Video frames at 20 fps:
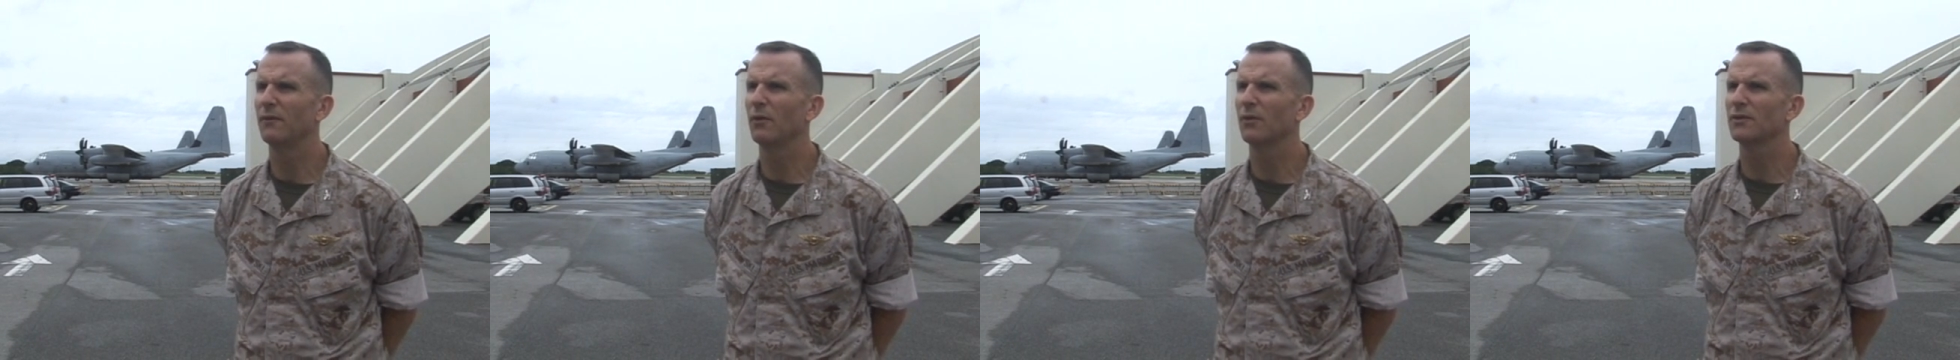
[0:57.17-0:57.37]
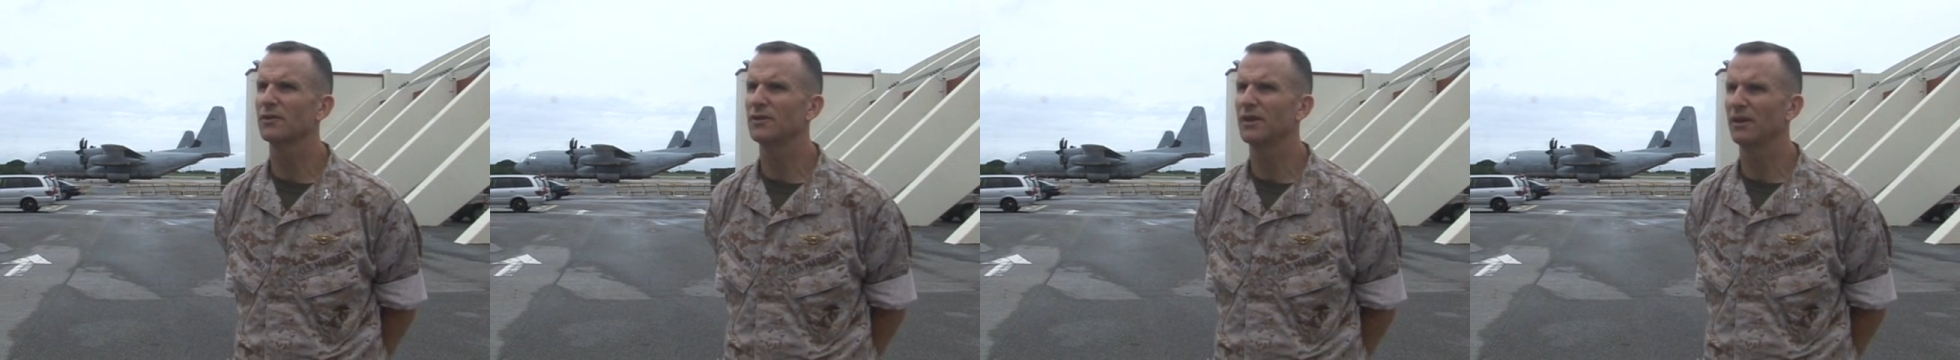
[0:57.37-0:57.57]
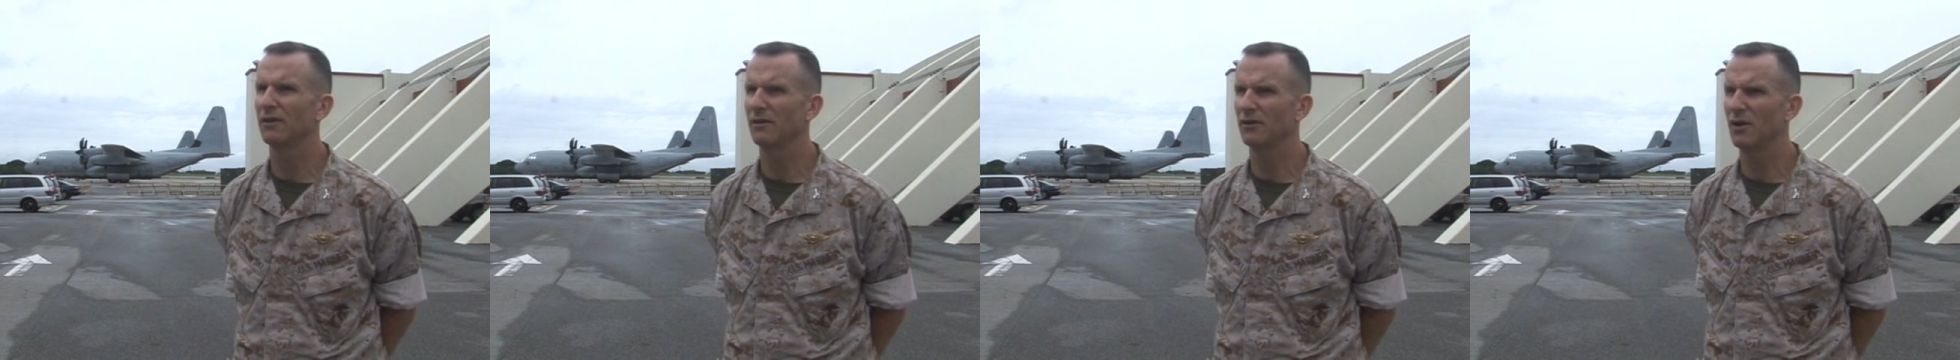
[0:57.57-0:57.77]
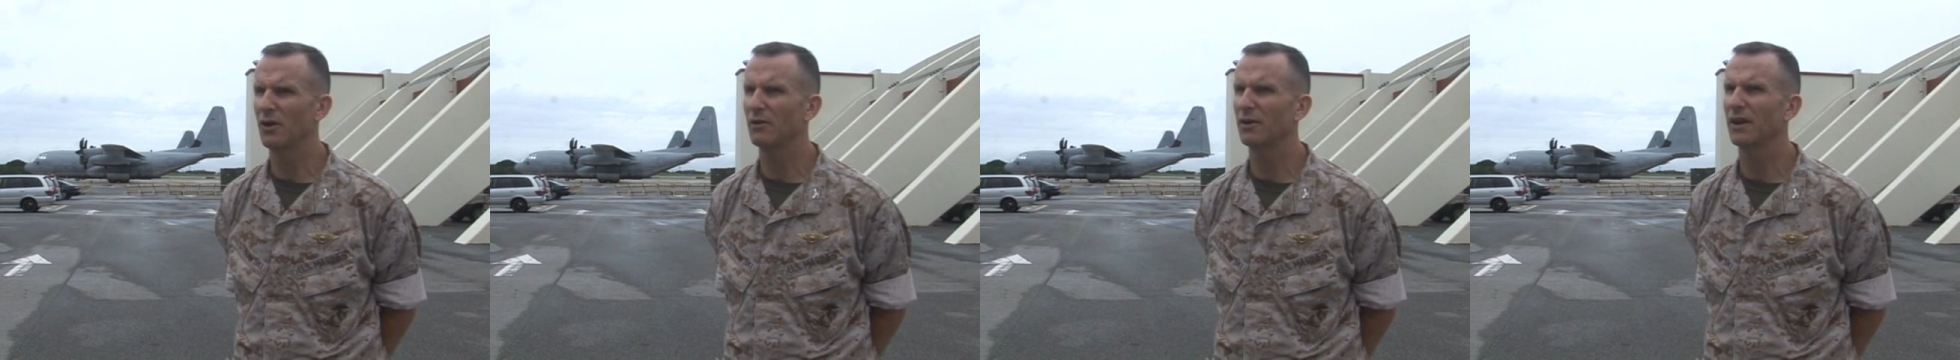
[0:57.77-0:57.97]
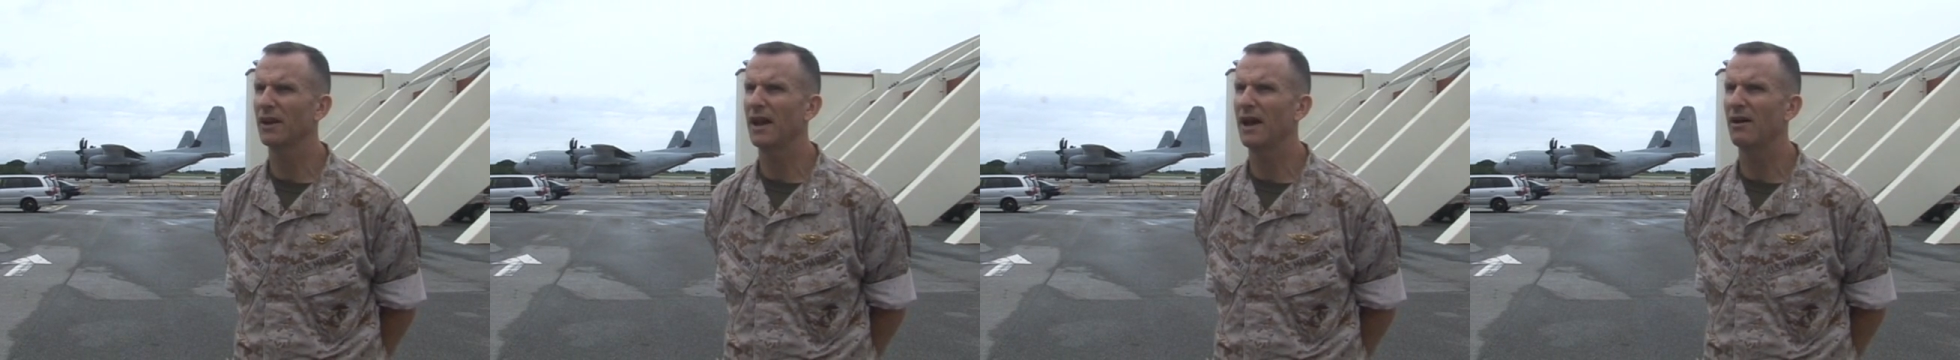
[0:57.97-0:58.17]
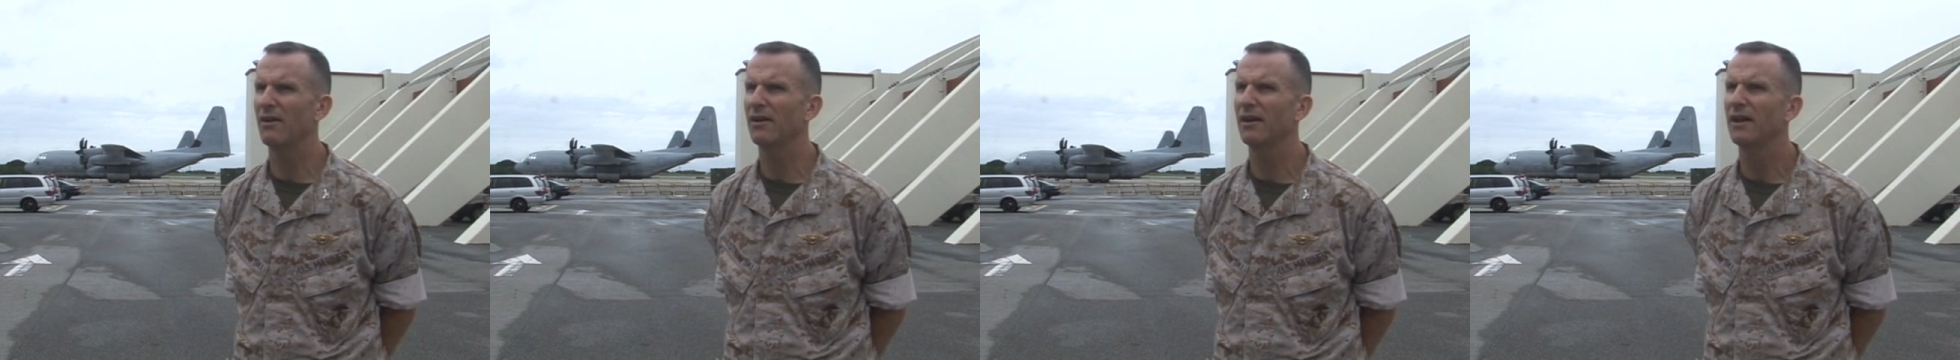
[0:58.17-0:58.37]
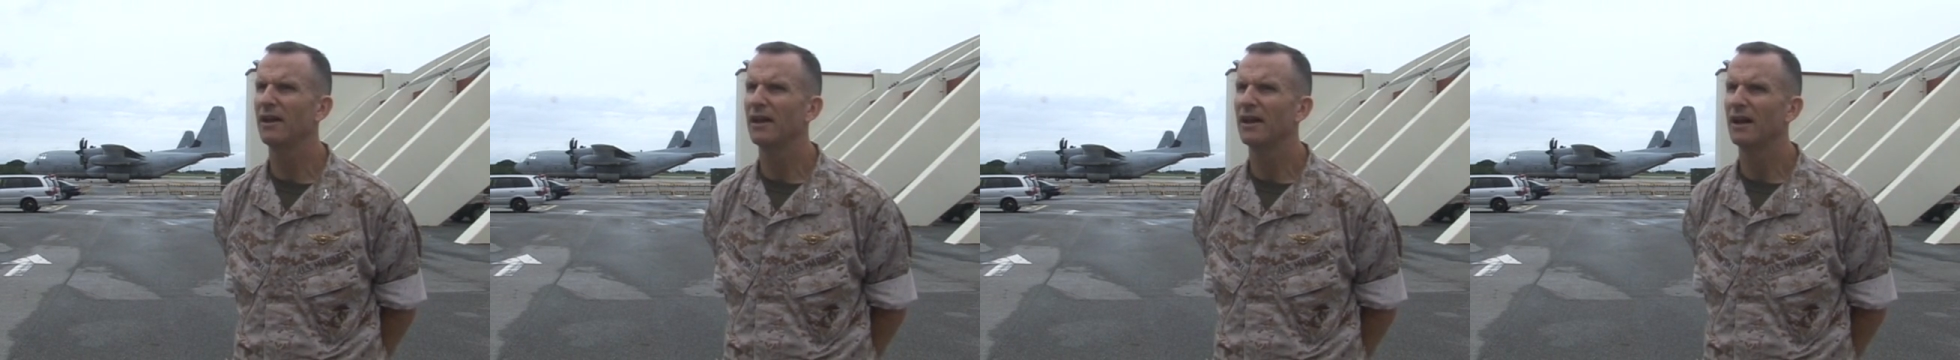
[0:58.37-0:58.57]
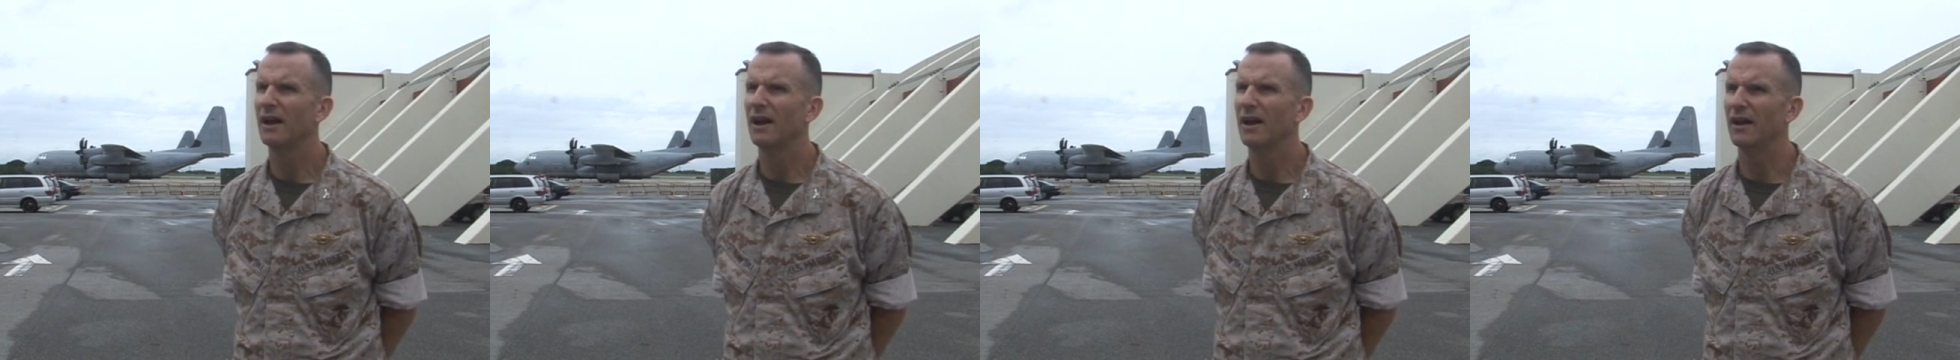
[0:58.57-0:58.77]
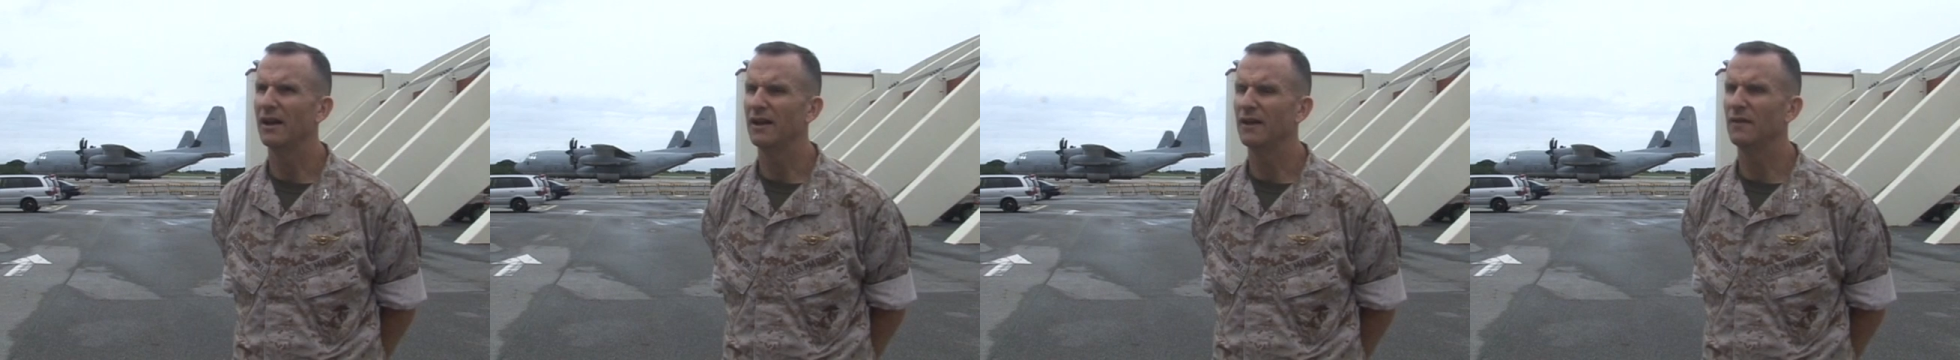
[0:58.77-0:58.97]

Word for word: Force here in Okinawa uh,